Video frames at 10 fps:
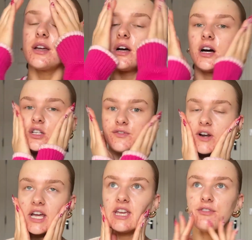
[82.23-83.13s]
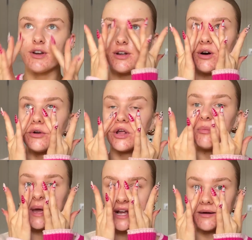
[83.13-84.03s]
I just feel like even on no
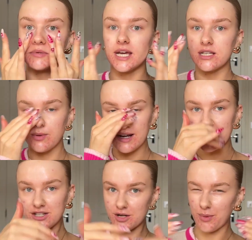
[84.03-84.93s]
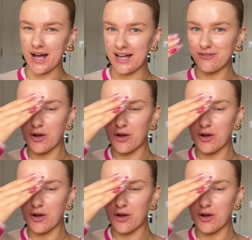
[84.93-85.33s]
makeup days where I literally wear no